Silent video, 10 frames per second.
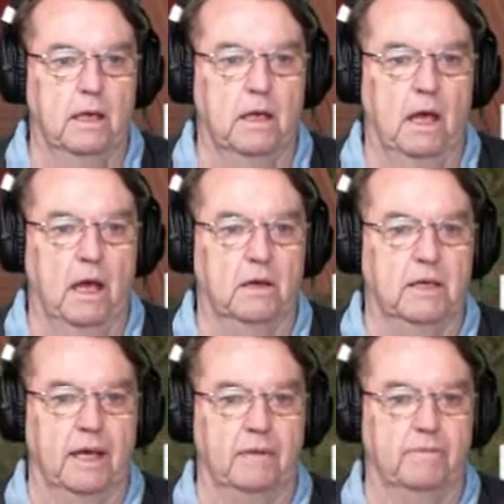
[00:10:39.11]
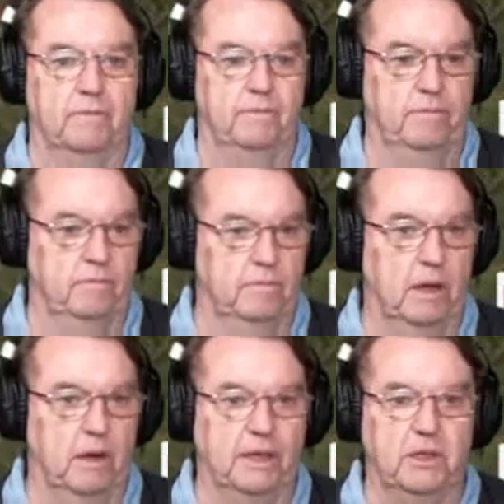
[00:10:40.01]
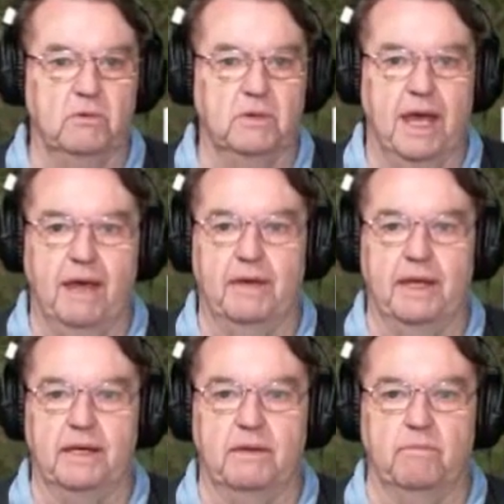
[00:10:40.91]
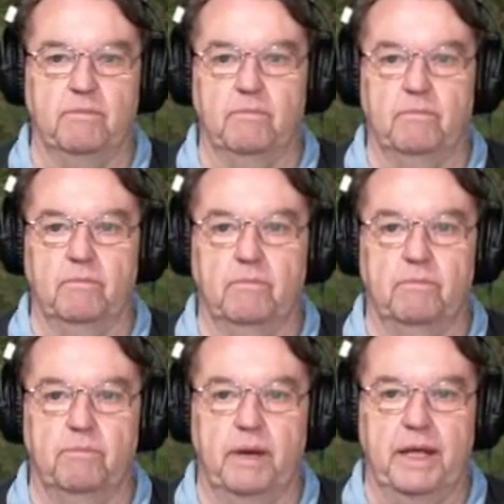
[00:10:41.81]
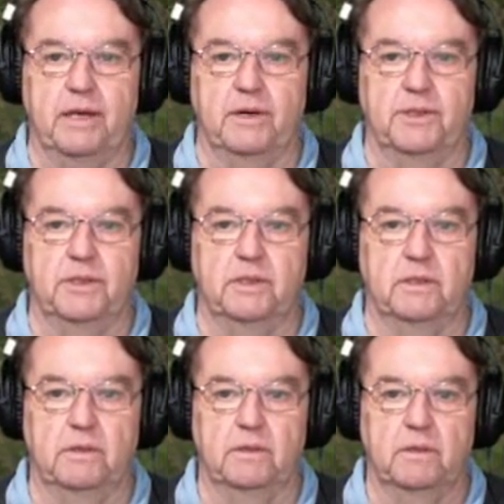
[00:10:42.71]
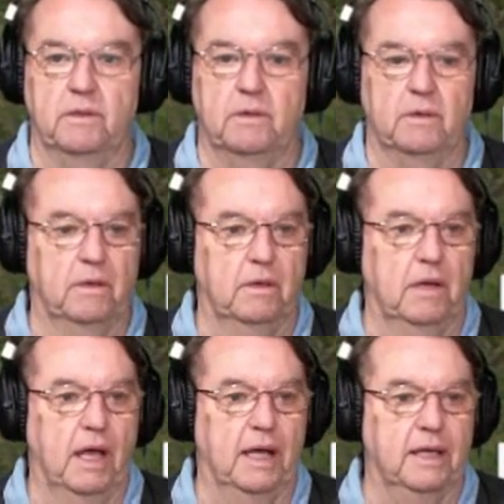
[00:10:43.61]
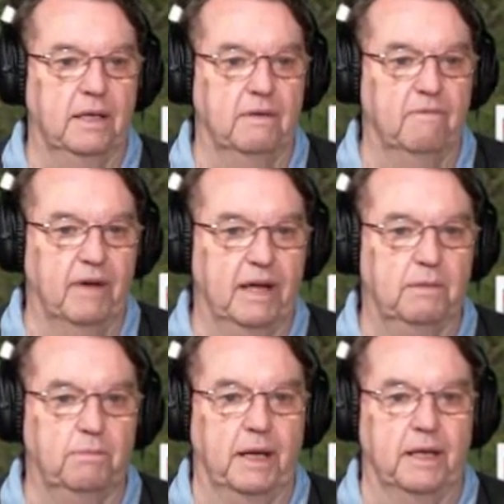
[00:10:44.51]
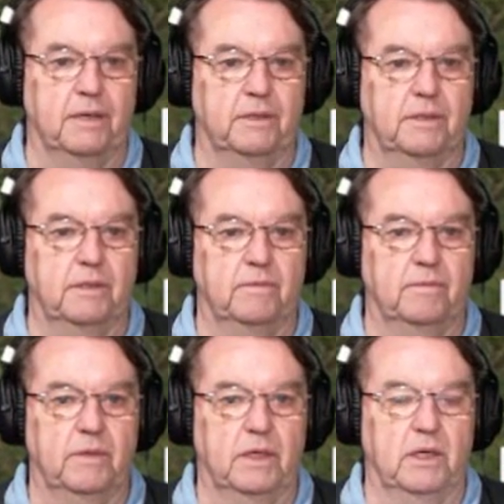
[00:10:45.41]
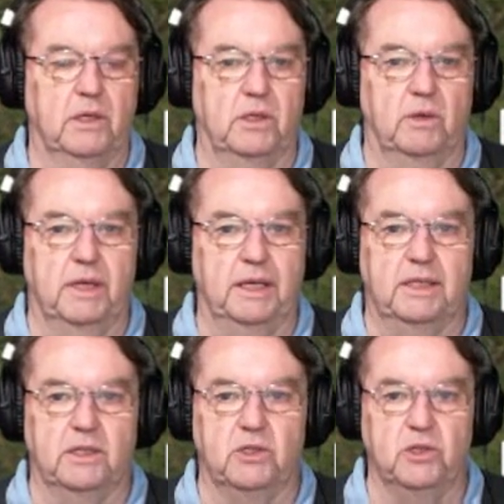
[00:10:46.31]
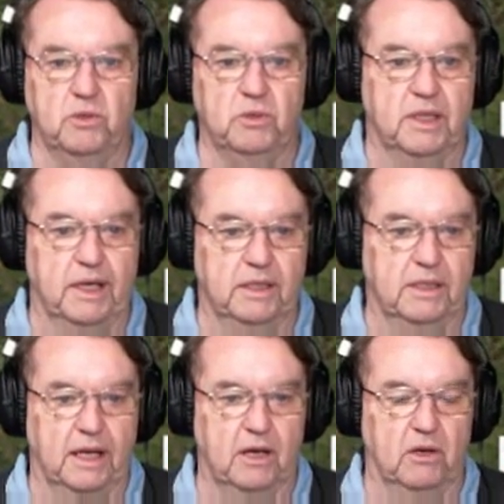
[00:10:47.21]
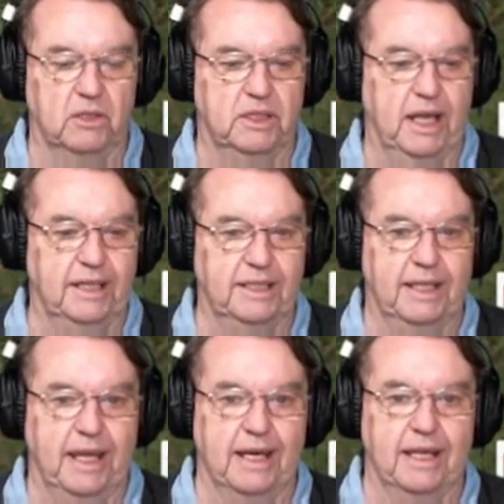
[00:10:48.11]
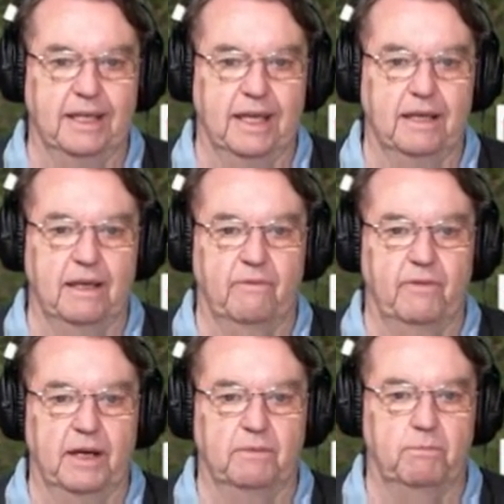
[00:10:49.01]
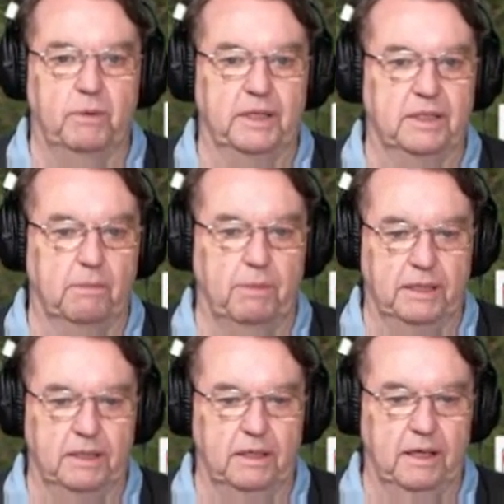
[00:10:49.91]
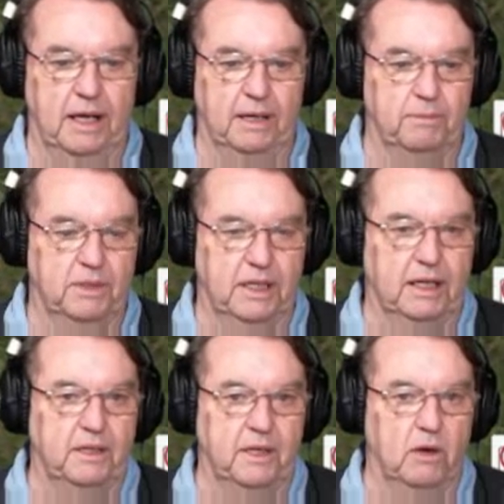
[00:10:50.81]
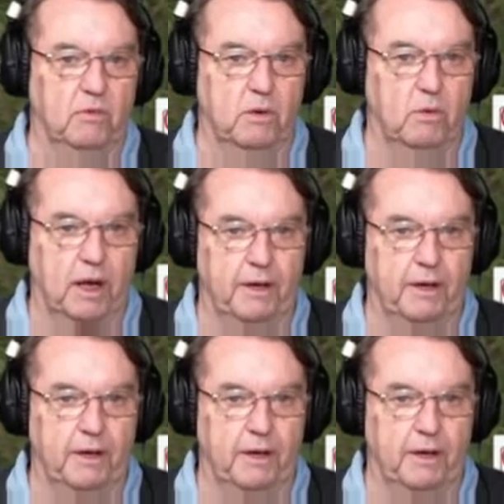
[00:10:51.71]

Okay. Now I don't have any players. I can invite players. So this is useless. I can't test anything. If I press the button, I'm still the only one.